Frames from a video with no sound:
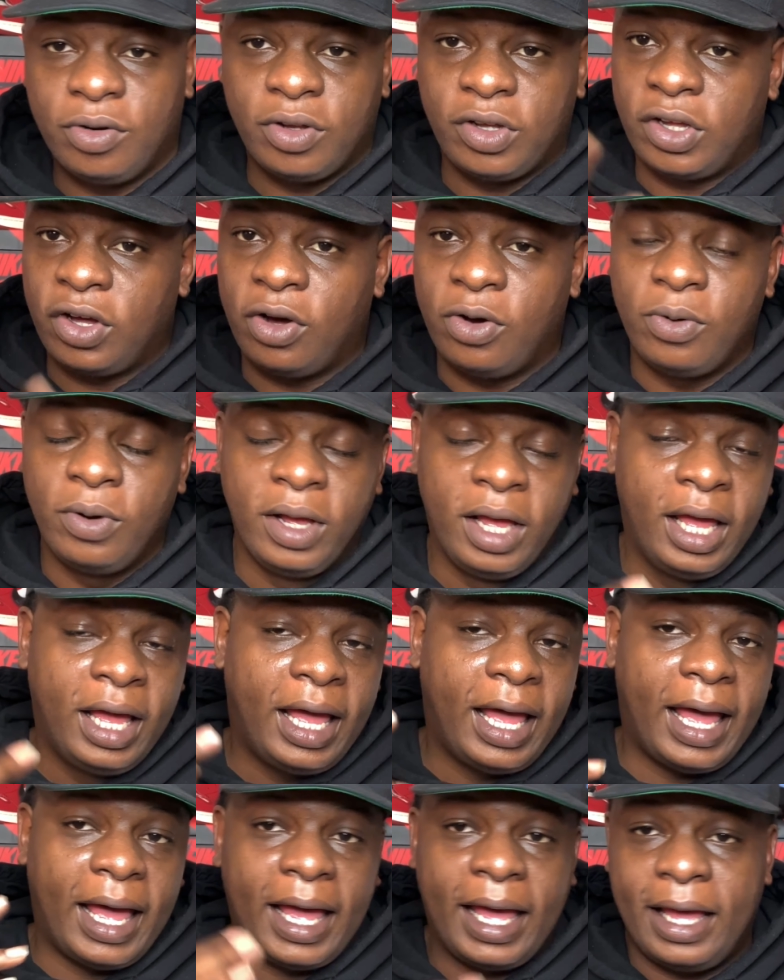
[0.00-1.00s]
Go
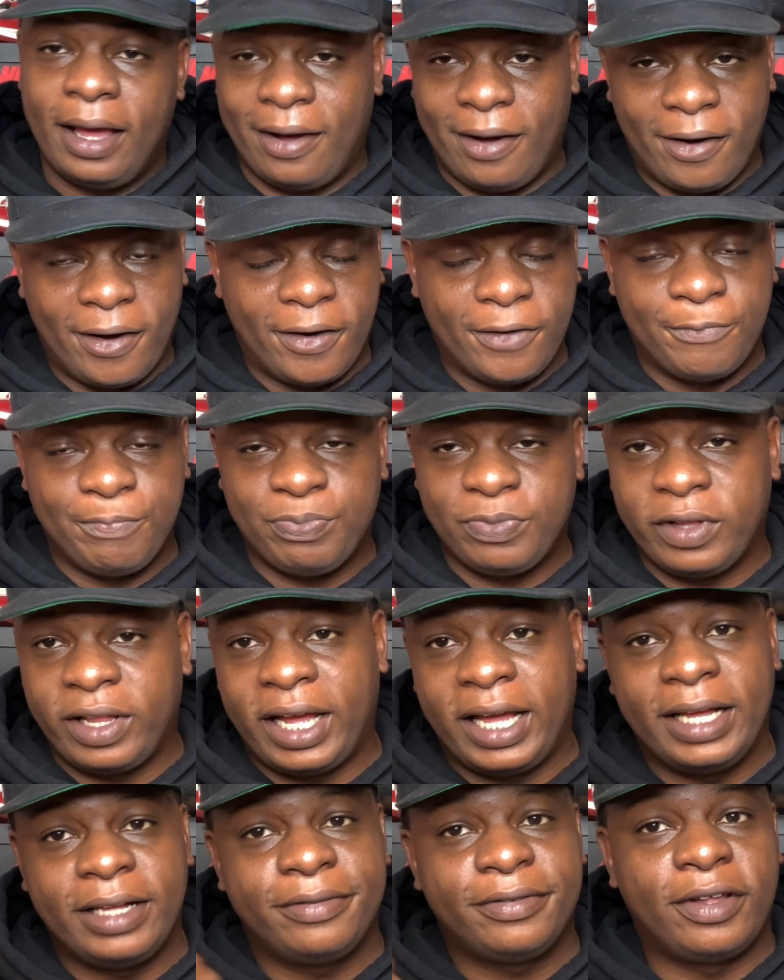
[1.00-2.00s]
at all.
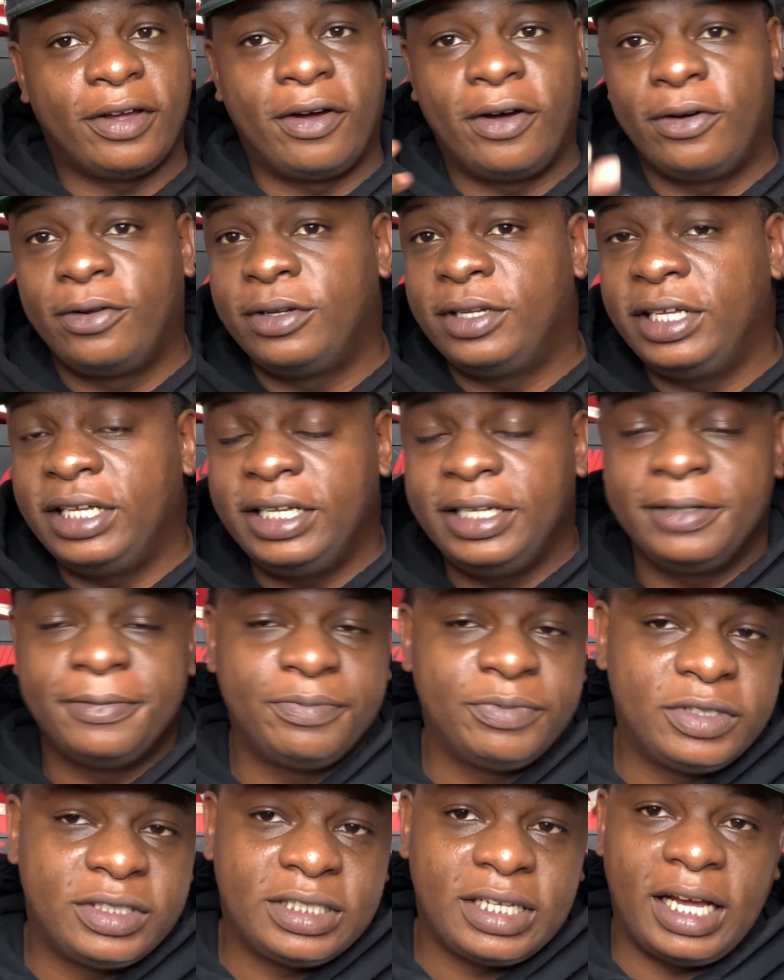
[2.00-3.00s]
Like, the only
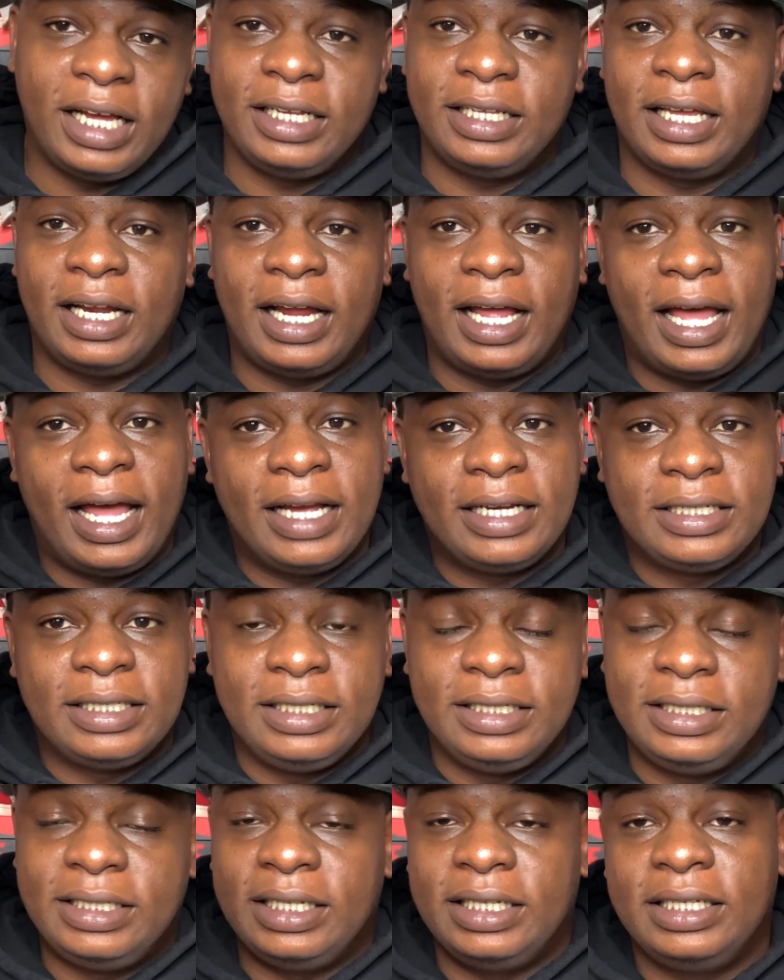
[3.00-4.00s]
site that I actually
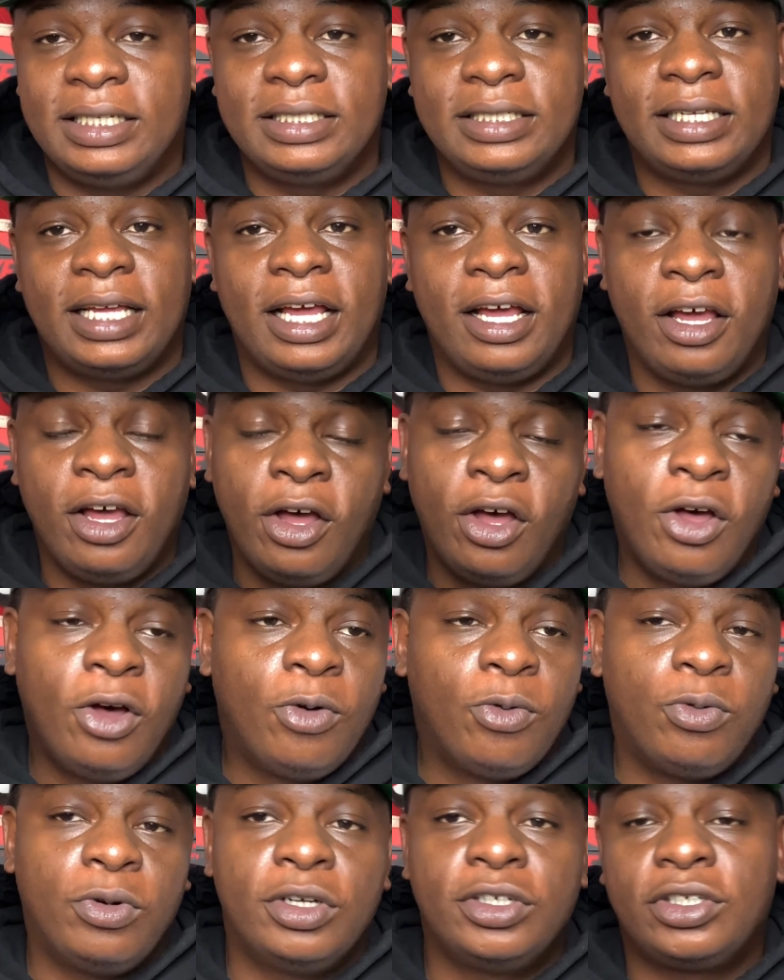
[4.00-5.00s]
seen this at
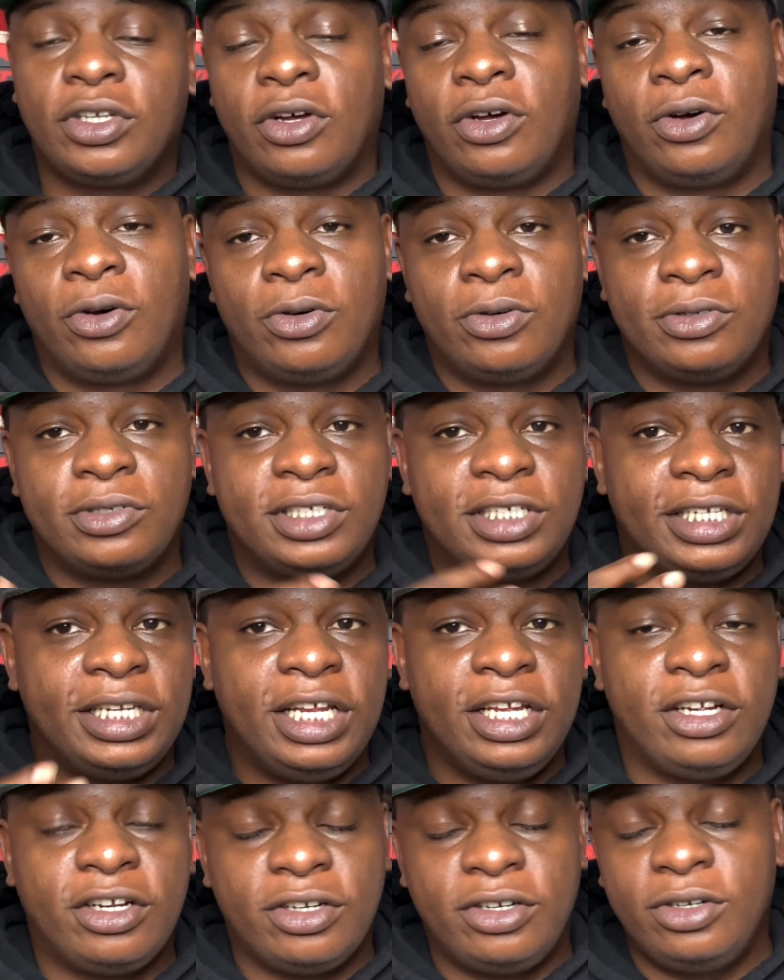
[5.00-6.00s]
was on
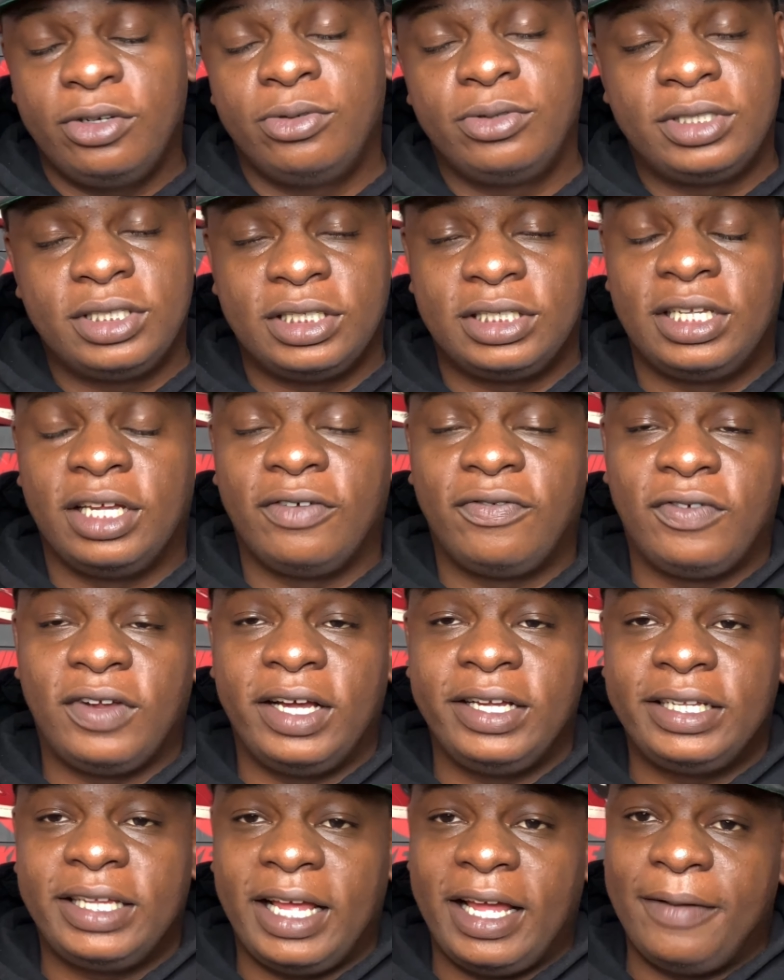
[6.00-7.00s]
Sneaker News and stuff
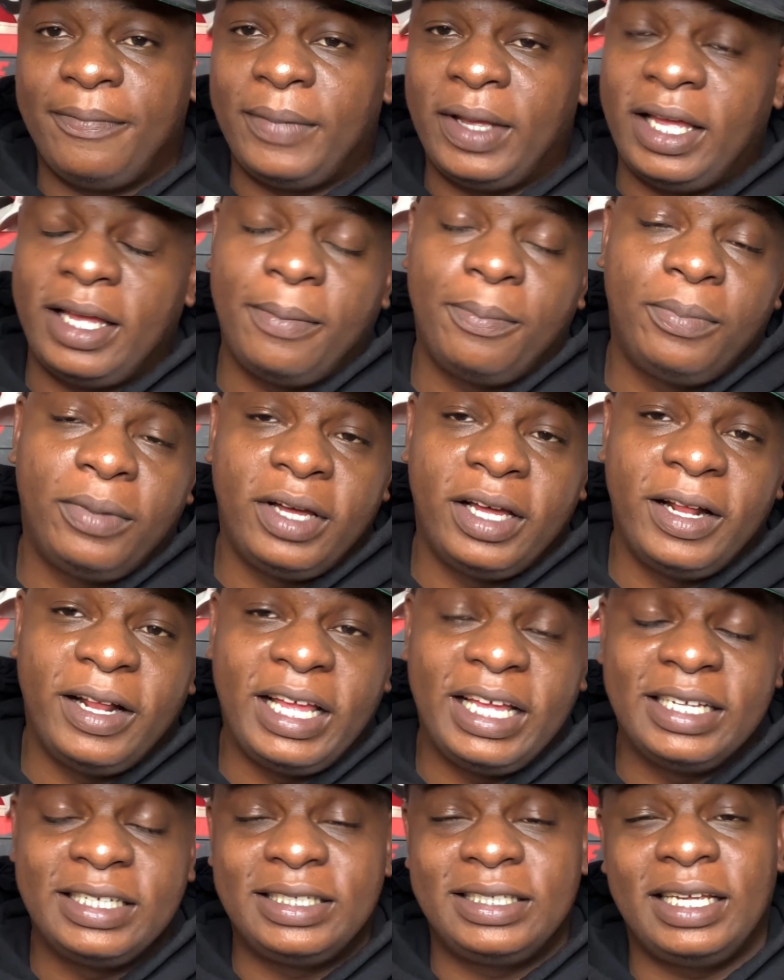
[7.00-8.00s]
like that, man. But
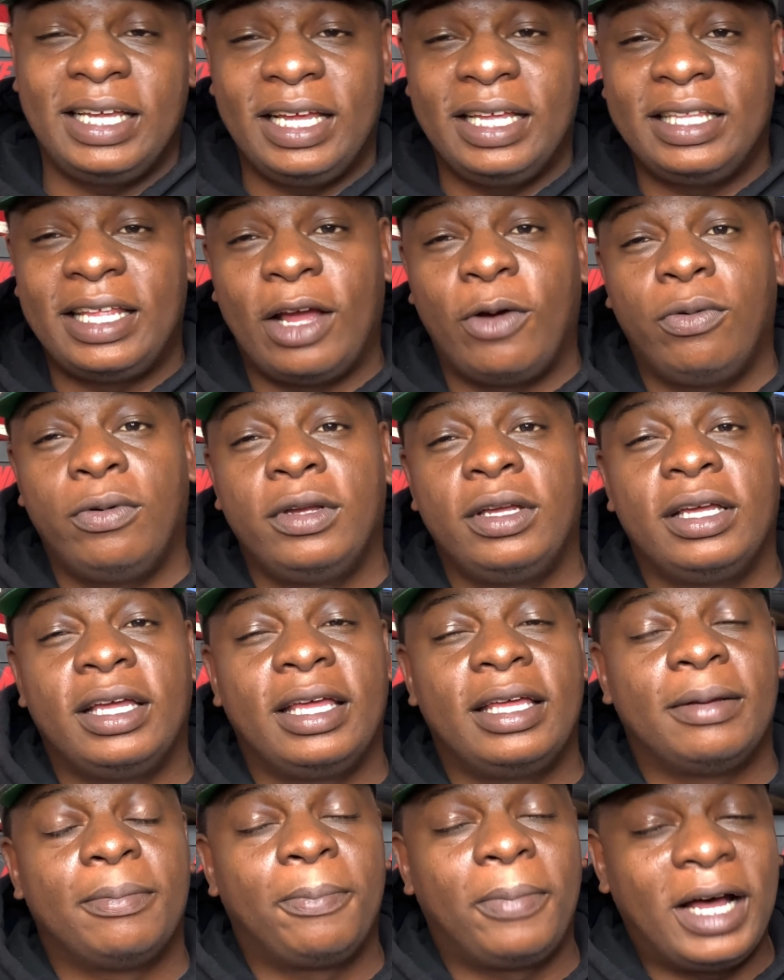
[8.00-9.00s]
it said that we
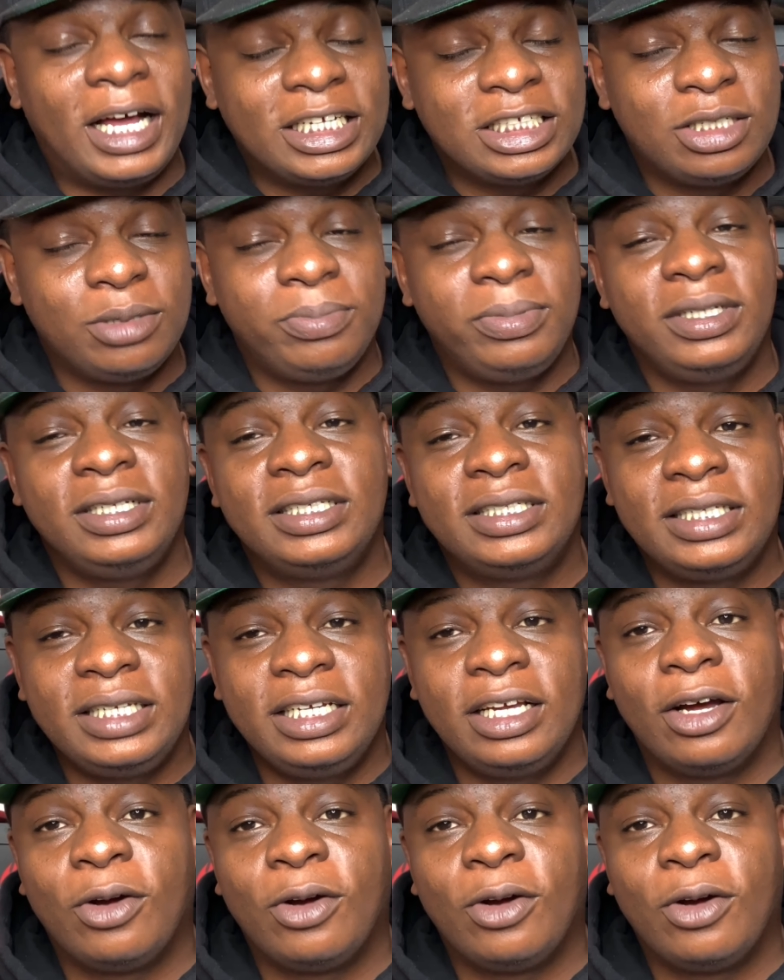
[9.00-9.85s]
can possibly see a